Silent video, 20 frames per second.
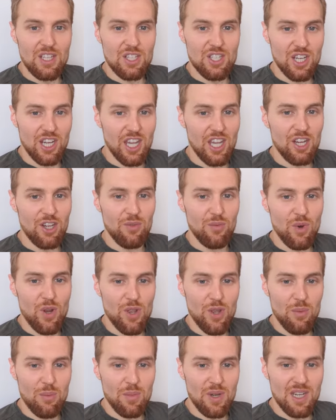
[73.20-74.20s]
Circadian
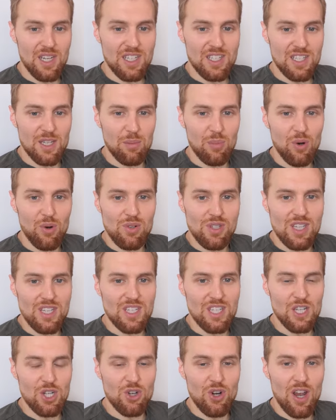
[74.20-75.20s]
rhythm is the
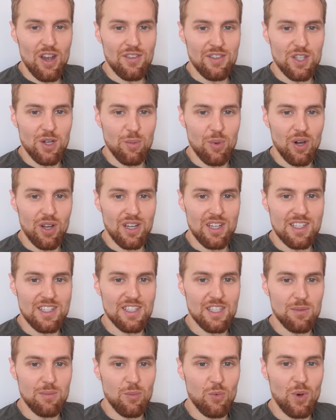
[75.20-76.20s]
process that drives your body's
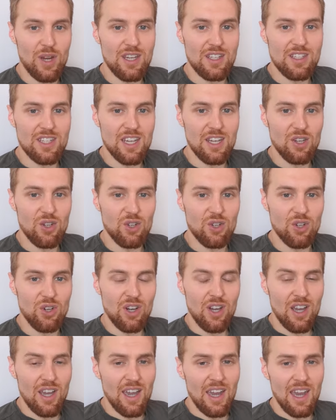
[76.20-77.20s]
sleep-wake
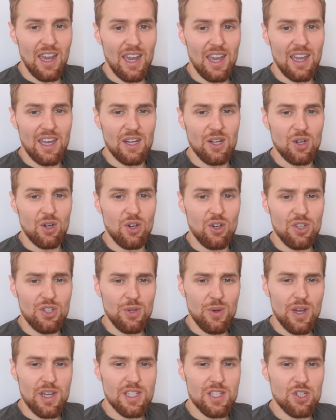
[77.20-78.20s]
cycle and
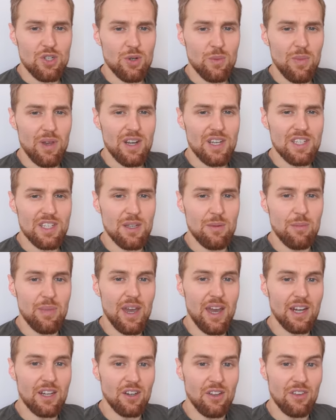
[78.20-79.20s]
also has a tremendous
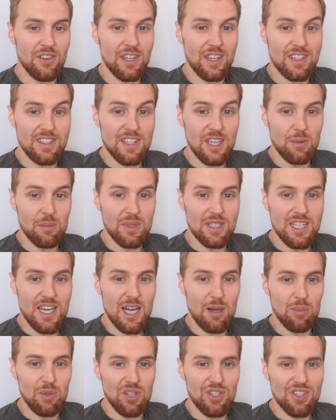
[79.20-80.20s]
impact on things like
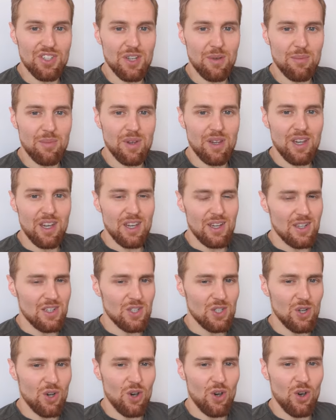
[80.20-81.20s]
metabolism.
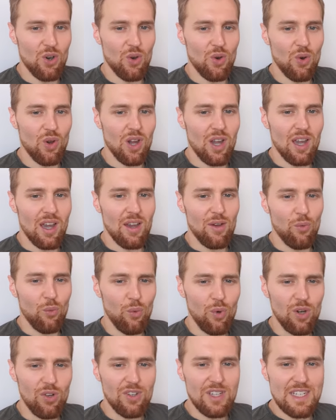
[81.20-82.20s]
So
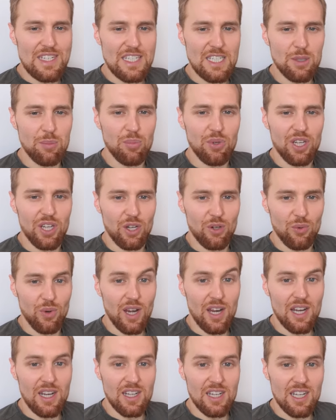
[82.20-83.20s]
really deeply
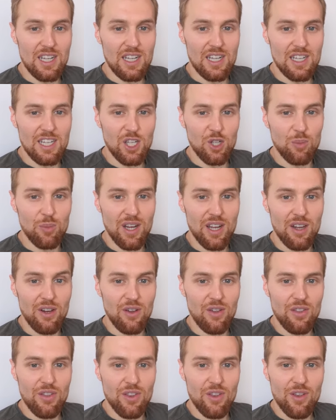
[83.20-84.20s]
ingrained in human
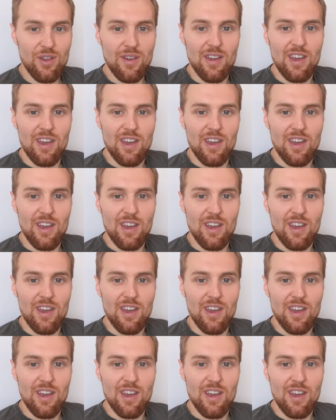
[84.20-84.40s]
health.